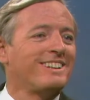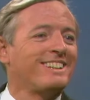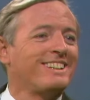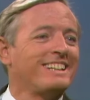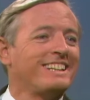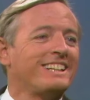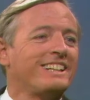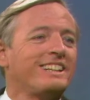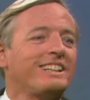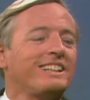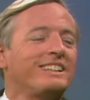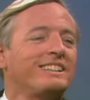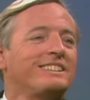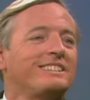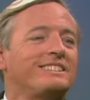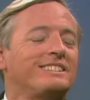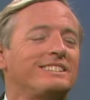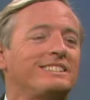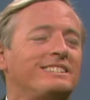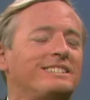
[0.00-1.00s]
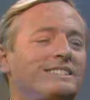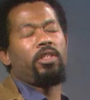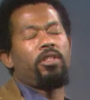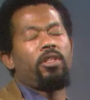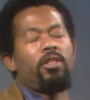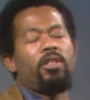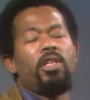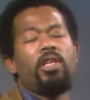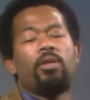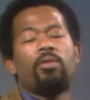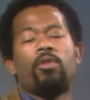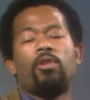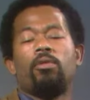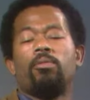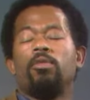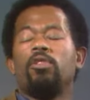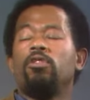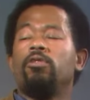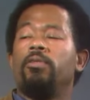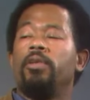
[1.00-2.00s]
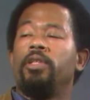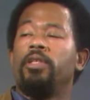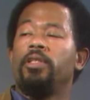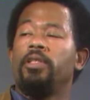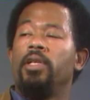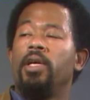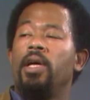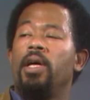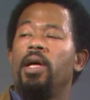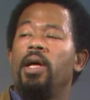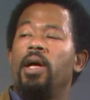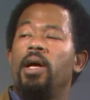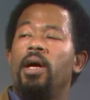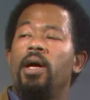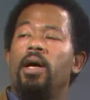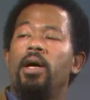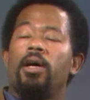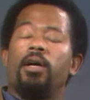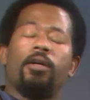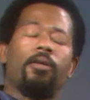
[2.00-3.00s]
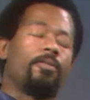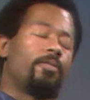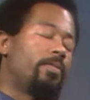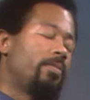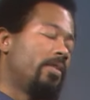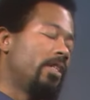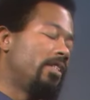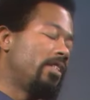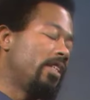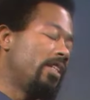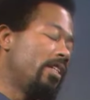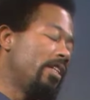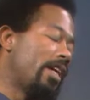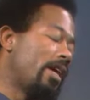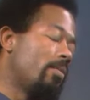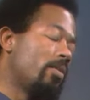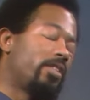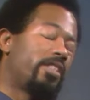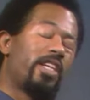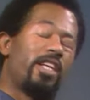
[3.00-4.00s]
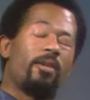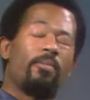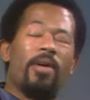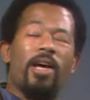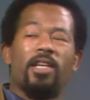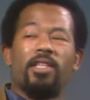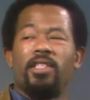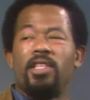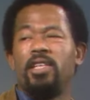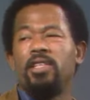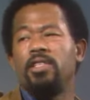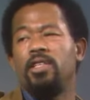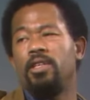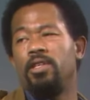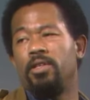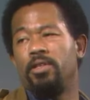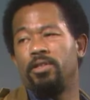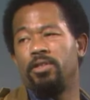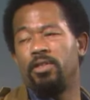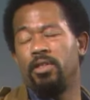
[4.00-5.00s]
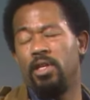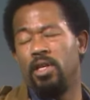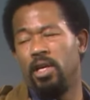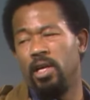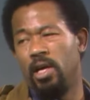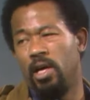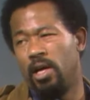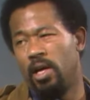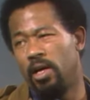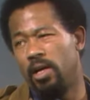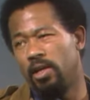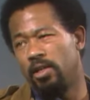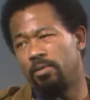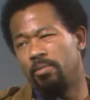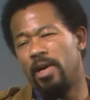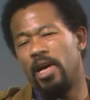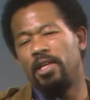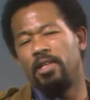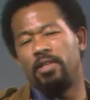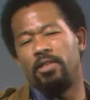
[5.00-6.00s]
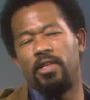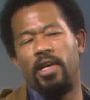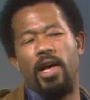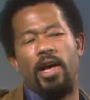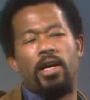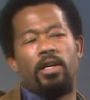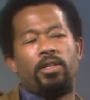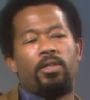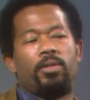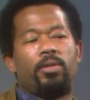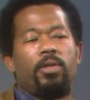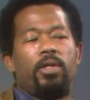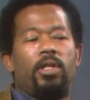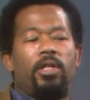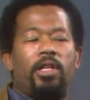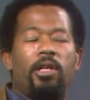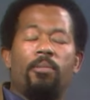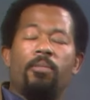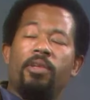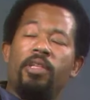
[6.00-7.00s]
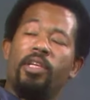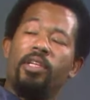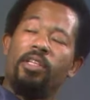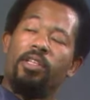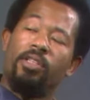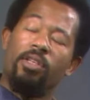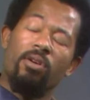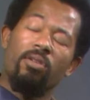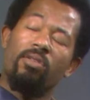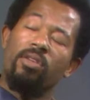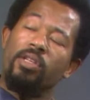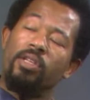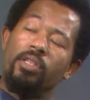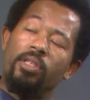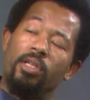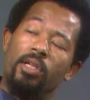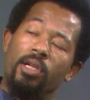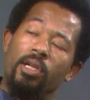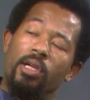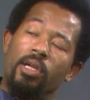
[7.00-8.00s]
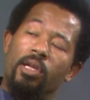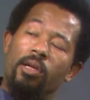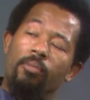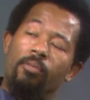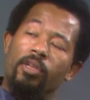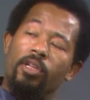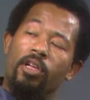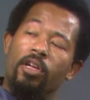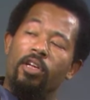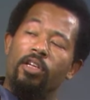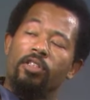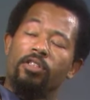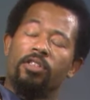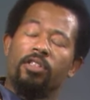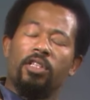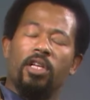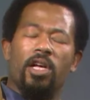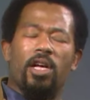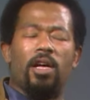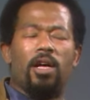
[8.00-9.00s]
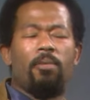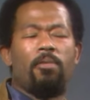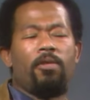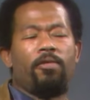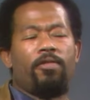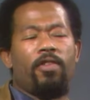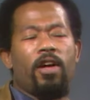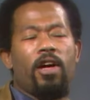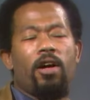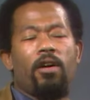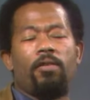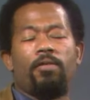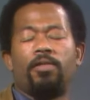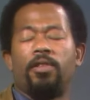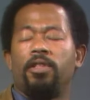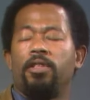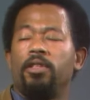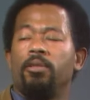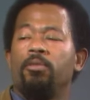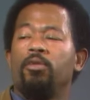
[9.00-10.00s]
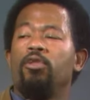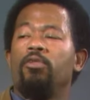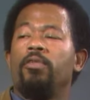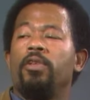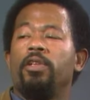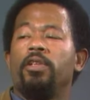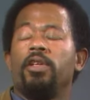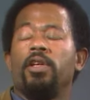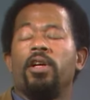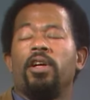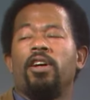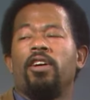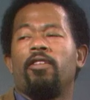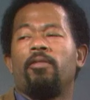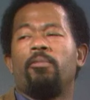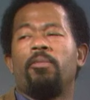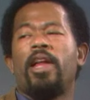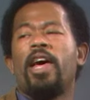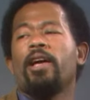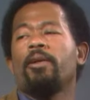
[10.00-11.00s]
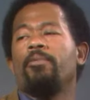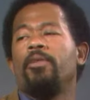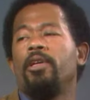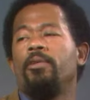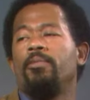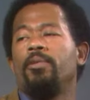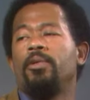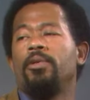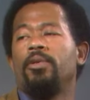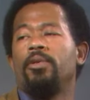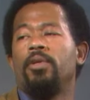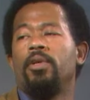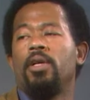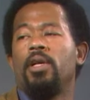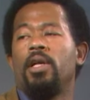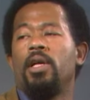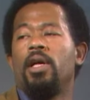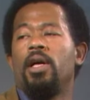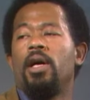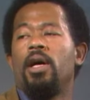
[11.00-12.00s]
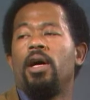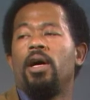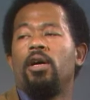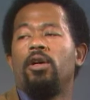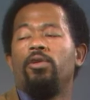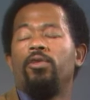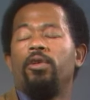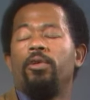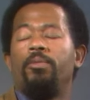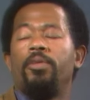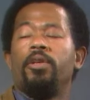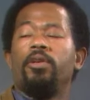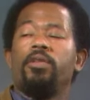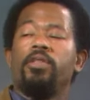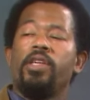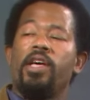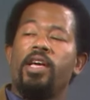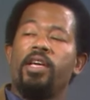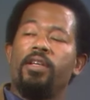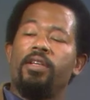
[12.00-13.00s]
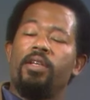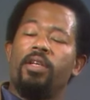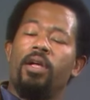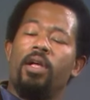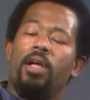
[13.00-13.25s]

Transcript: It's the Negro, see, the Negro movement, they say that I was set it back 10 years. It's my desire to eliminate it totally because I'm involved in the movement of black people who repudiate